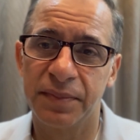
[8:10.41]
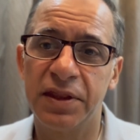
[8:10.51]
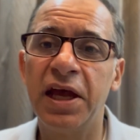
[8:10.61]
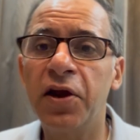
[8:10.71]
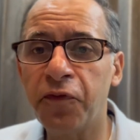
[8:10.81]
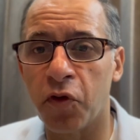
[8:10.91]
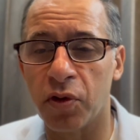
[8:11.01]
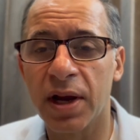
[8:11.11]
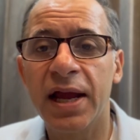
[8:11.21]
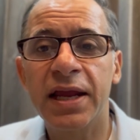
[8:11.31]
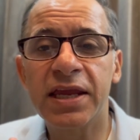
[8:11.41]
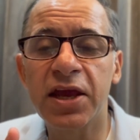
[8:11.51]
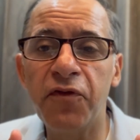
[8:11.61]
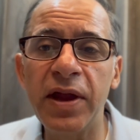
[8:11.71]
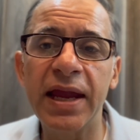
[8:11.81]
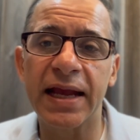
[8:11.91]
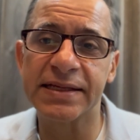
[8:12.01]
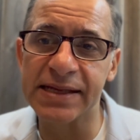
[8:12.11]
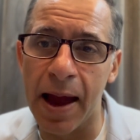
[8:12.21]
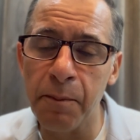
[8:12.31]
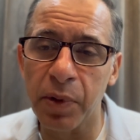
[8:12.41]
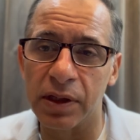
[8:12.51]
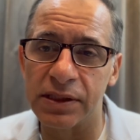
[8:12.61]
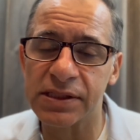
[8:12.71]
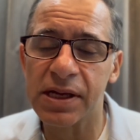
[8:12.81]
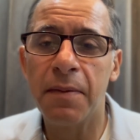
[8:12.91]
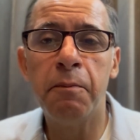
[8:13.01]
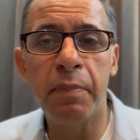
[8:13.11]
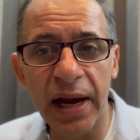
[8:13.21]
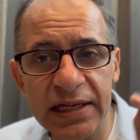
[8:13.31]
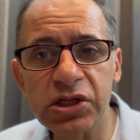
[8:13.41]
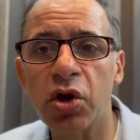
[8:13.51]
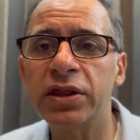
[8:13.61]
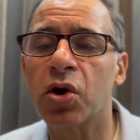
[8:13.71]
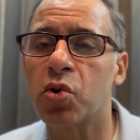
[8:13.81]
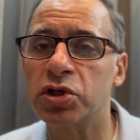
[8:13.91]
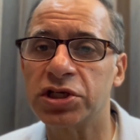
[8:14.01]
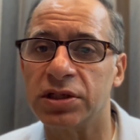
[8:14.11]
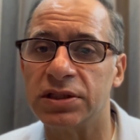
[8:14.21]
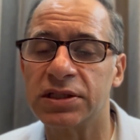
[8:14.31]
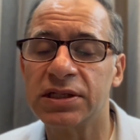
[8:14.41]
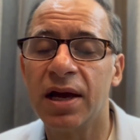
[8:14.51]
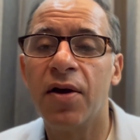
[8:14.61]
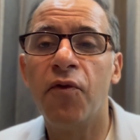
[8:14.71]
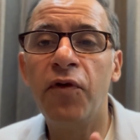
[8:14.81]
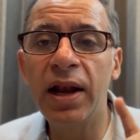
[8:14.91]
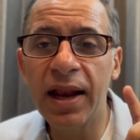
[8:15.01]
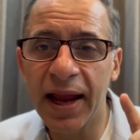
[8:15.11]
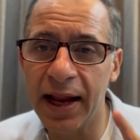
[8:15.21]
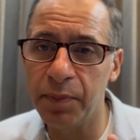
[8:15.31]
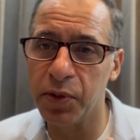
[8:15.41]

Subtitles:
Therefore, giving examples based on the questions will help